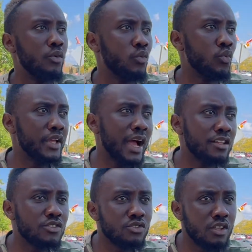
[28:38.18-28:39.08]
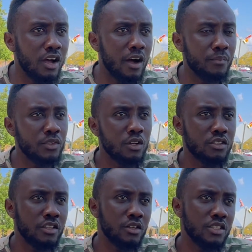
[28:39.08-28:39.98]
We had to,
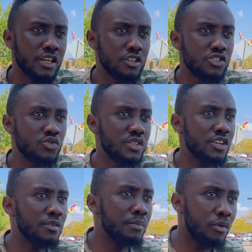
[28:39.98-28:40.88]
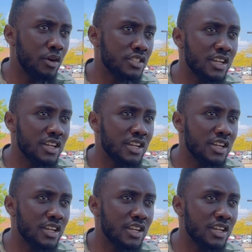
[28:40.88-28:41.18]
they'll take us to a certain point,